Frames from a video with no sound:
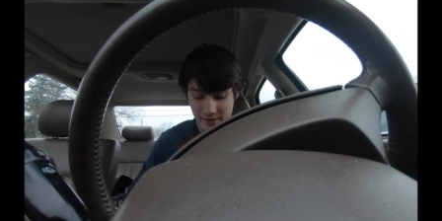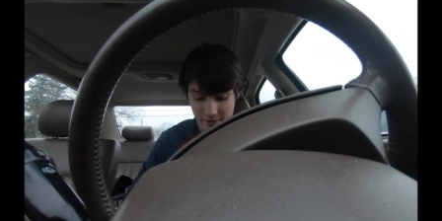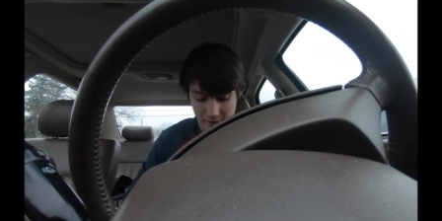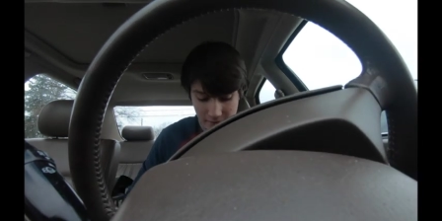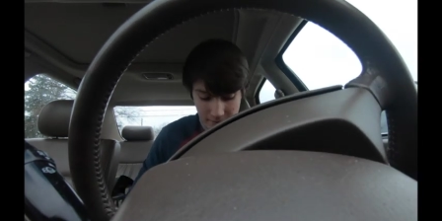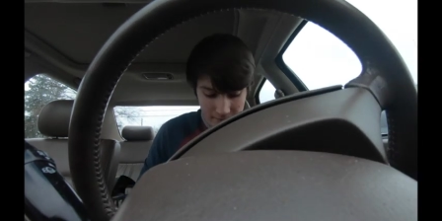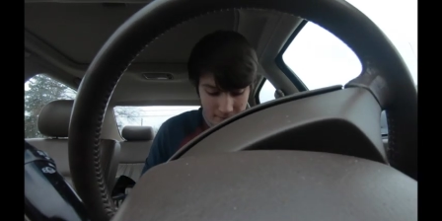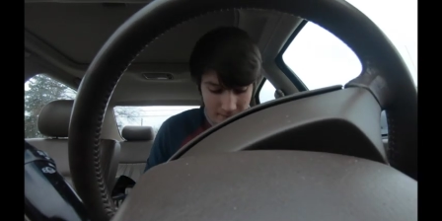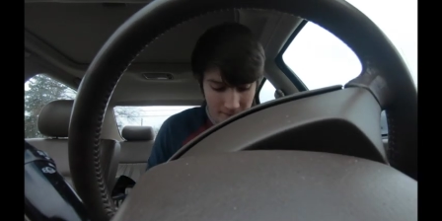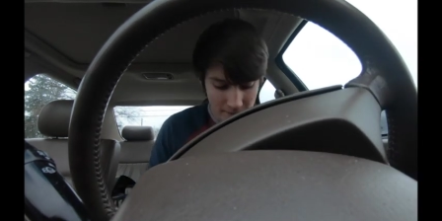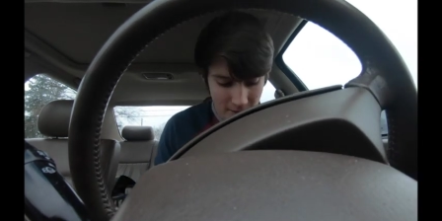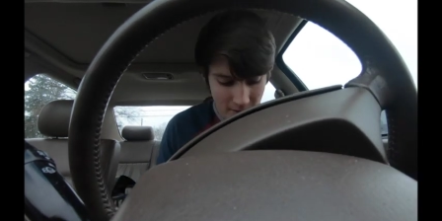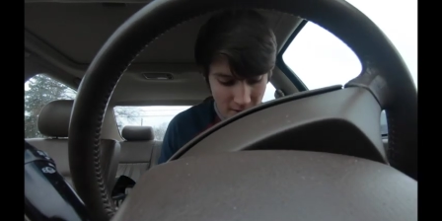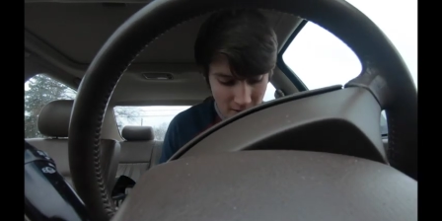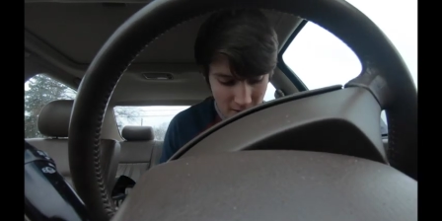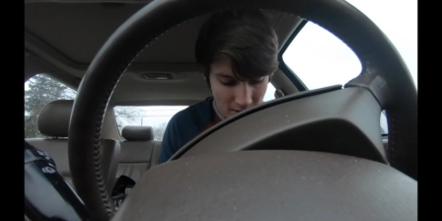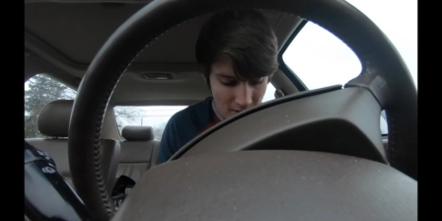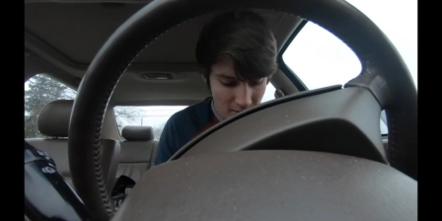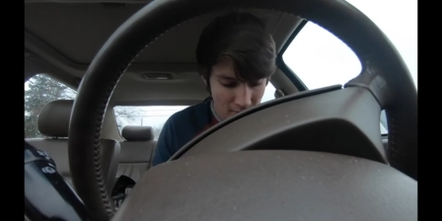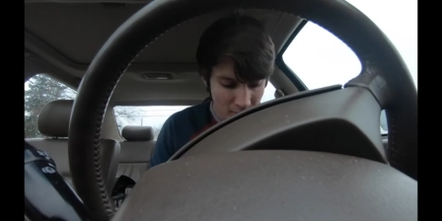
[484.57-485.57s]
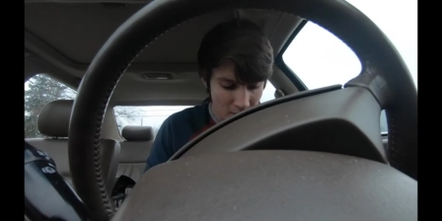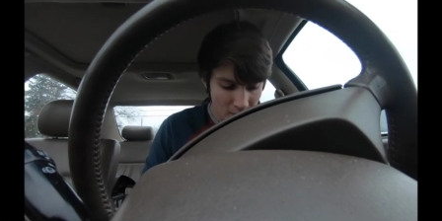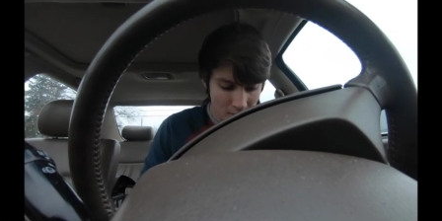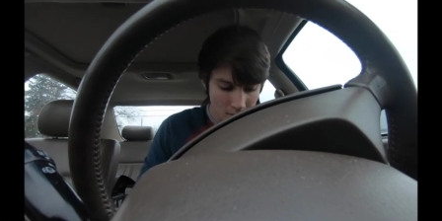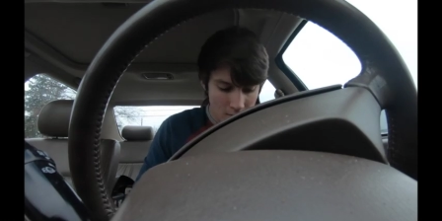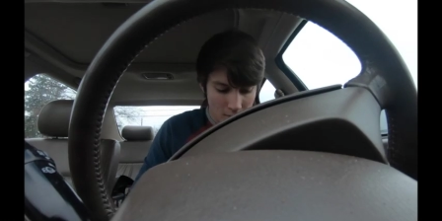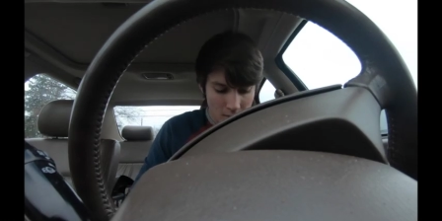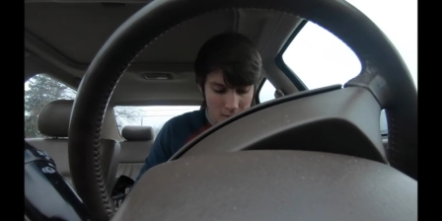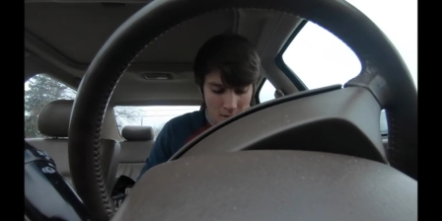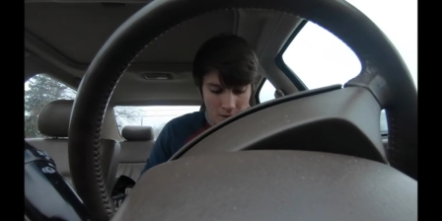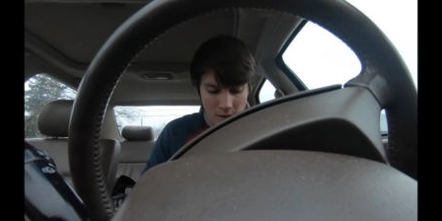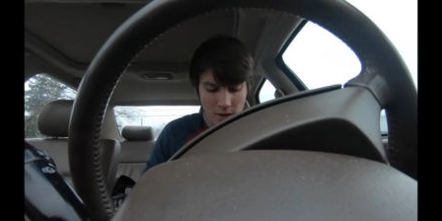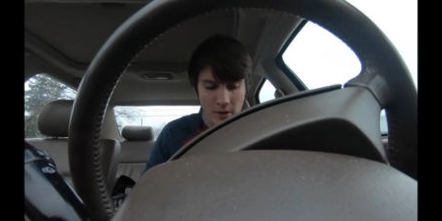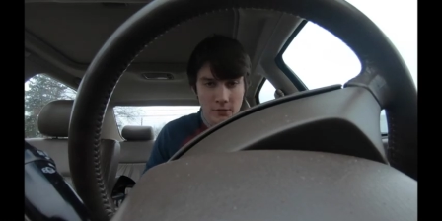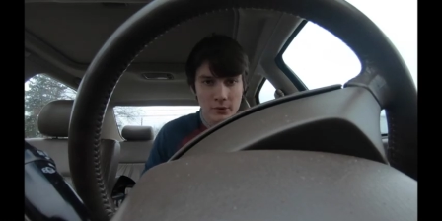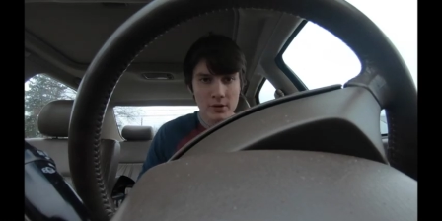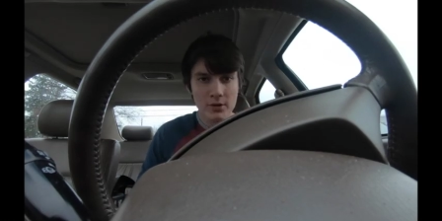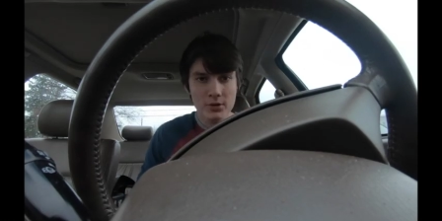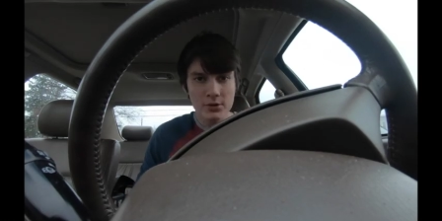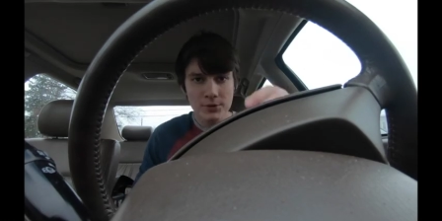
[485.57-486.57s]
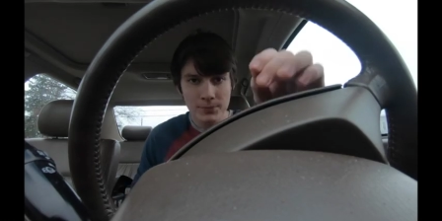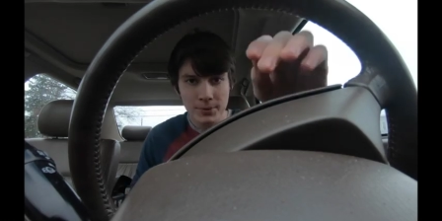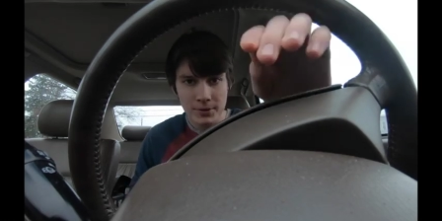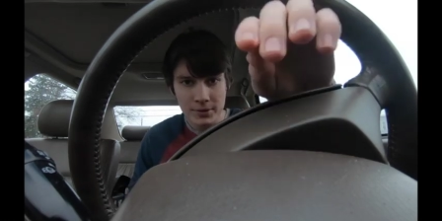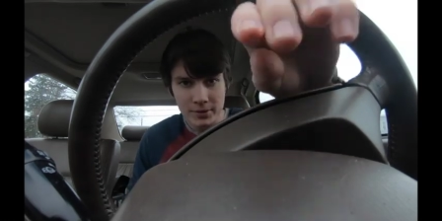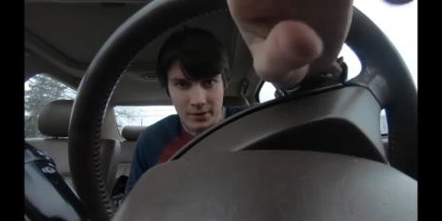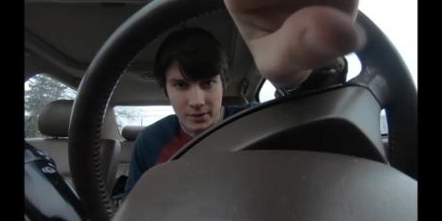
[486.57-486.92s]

I hmm? mean, how are you supposed